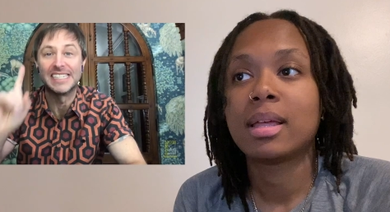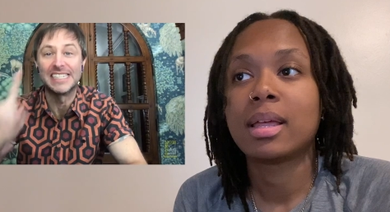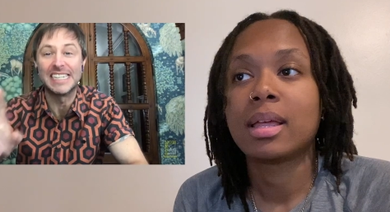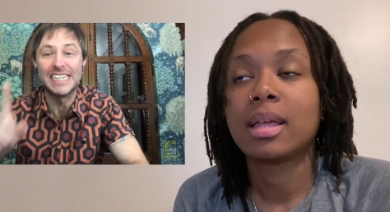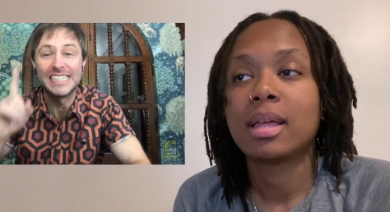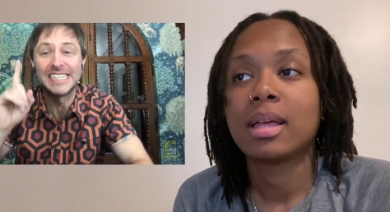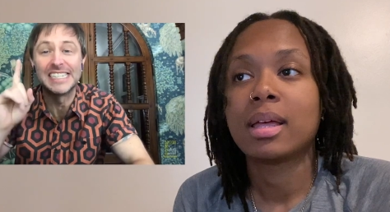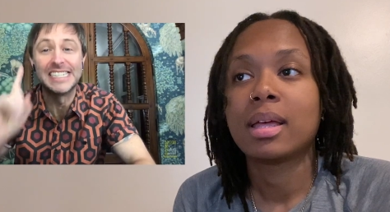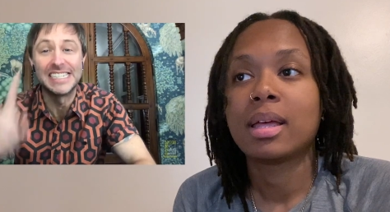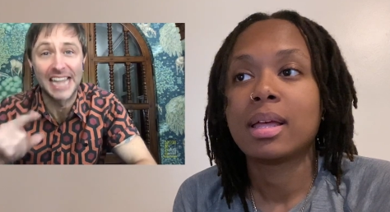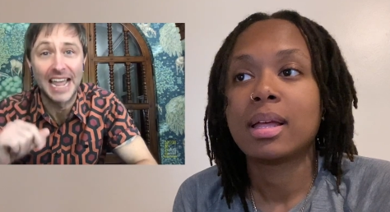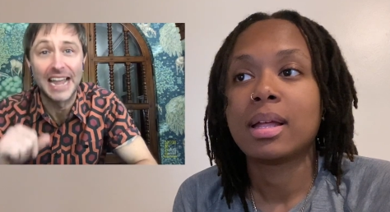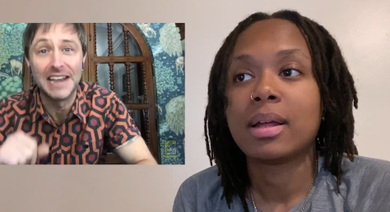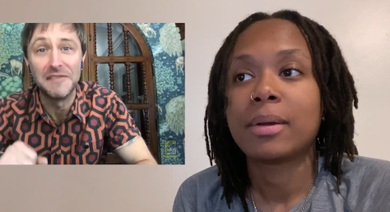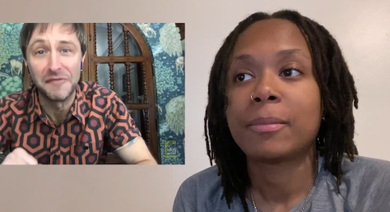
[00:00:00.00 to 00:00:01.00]
Speaker 1: season
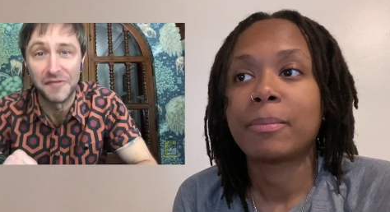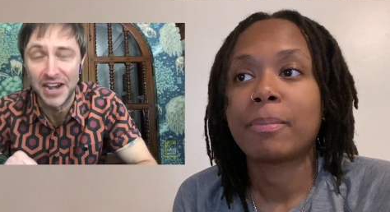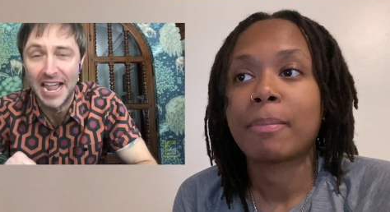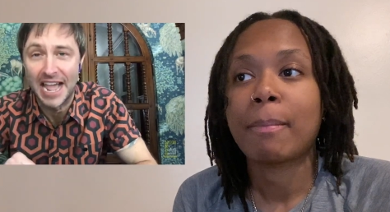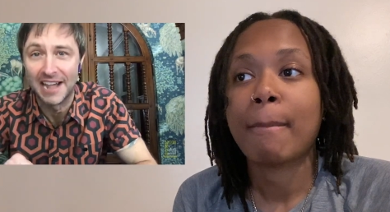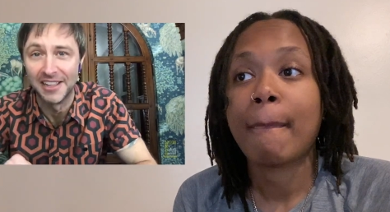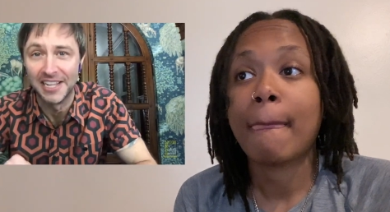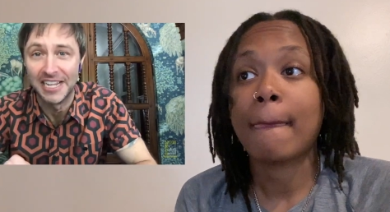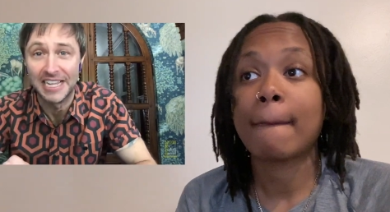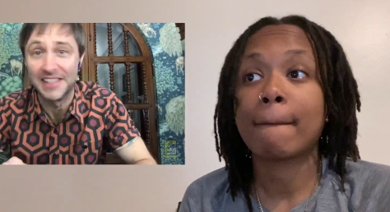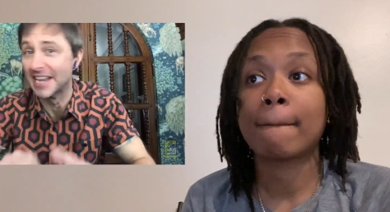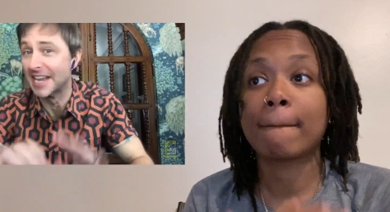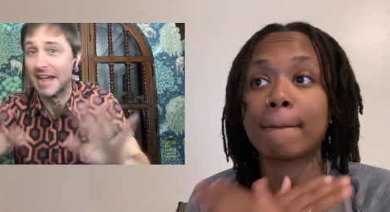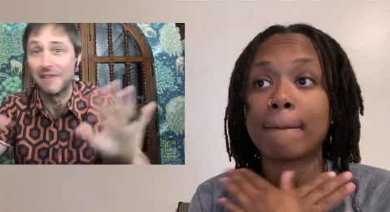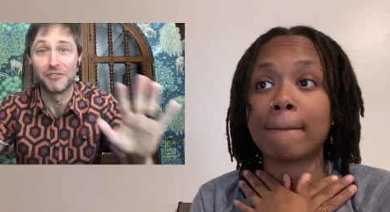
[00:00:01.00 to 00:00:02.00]
ten
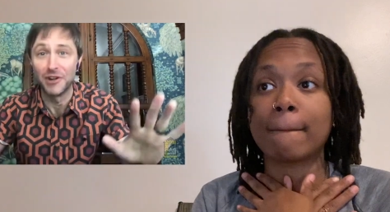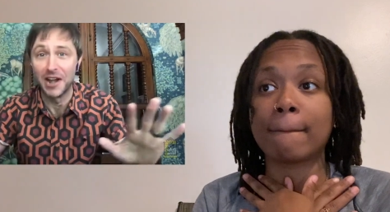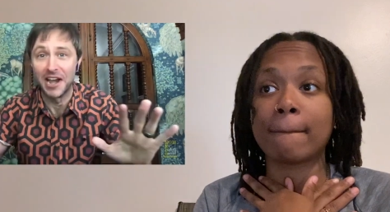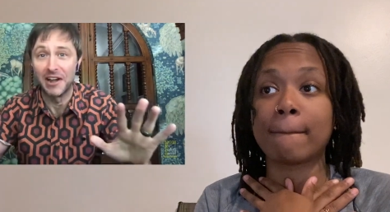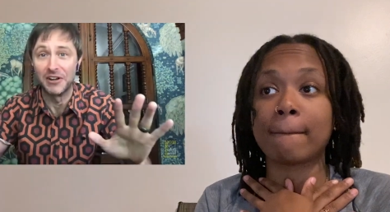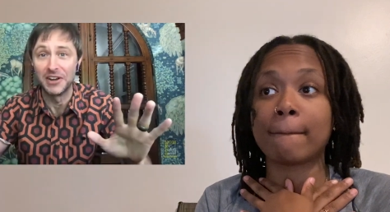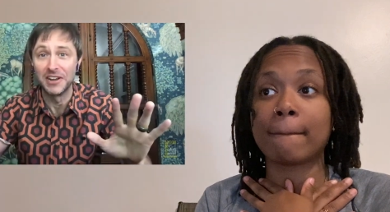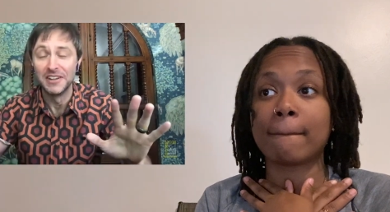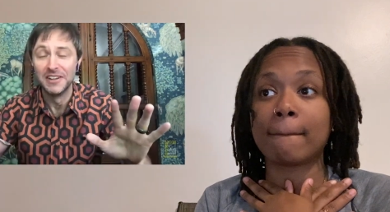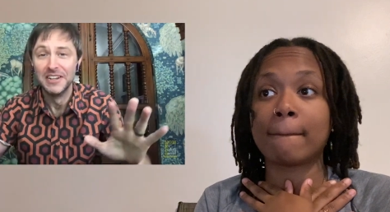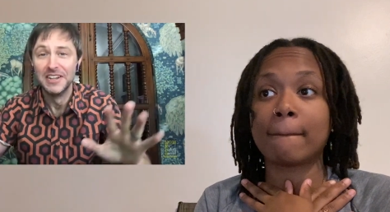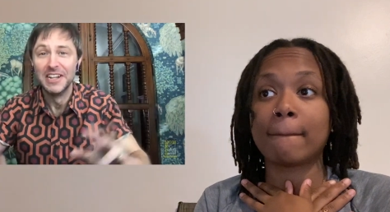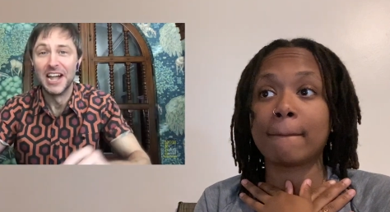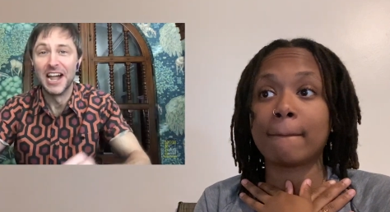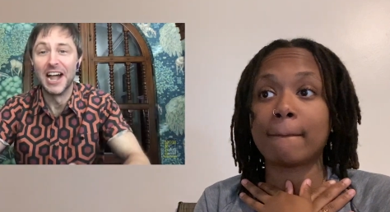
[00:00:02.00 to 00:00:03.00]
finale that never
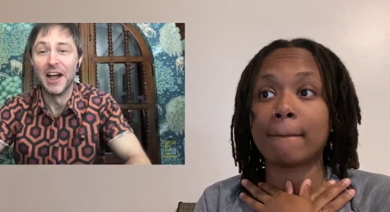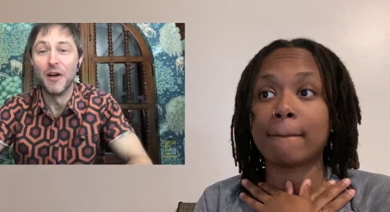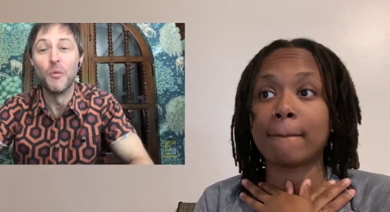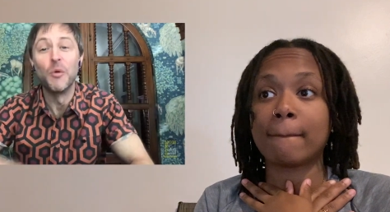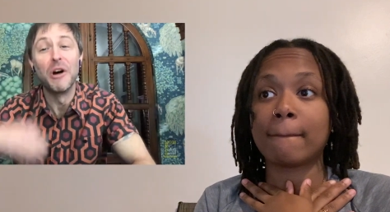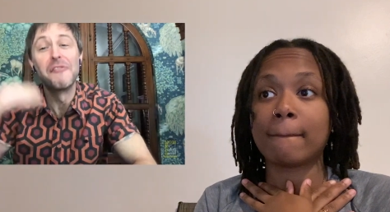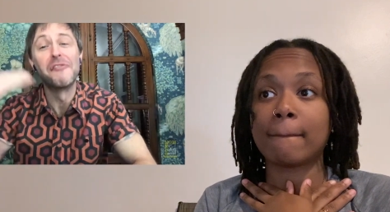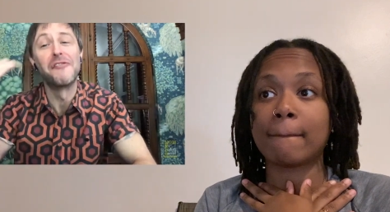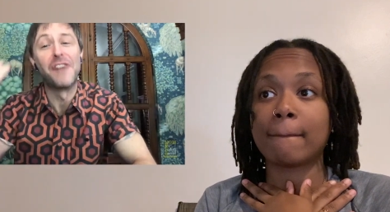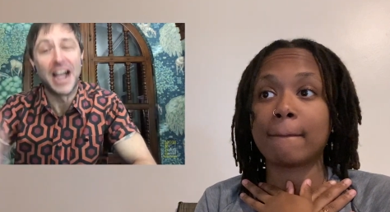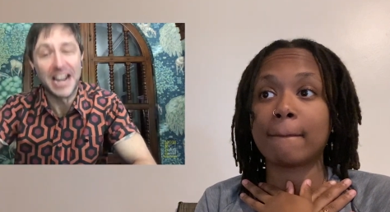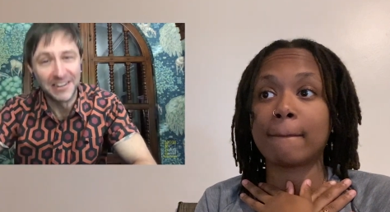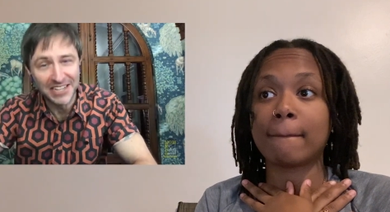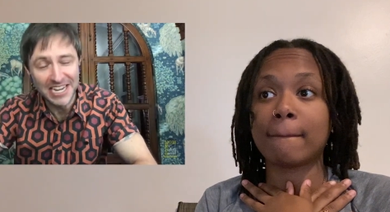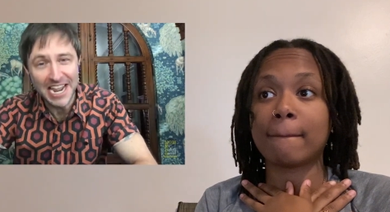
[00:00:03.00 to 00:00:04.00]
aired uh, will
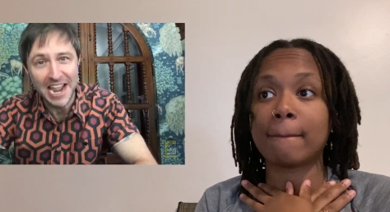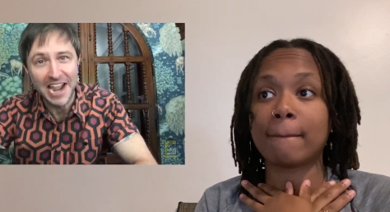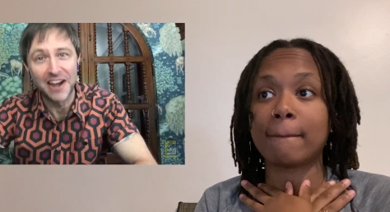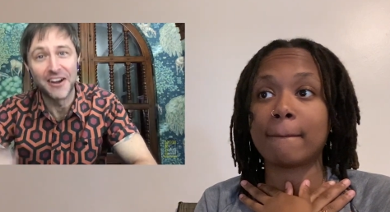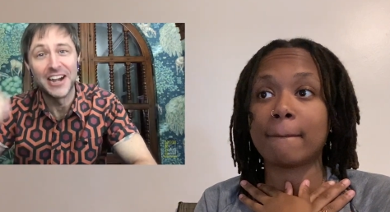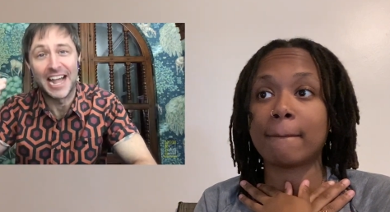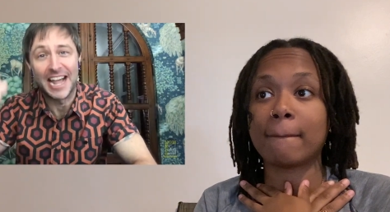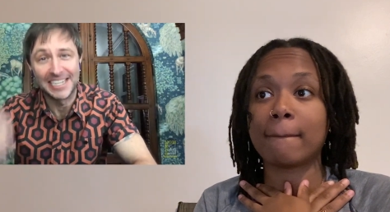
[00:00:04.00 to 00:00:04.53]
finally air.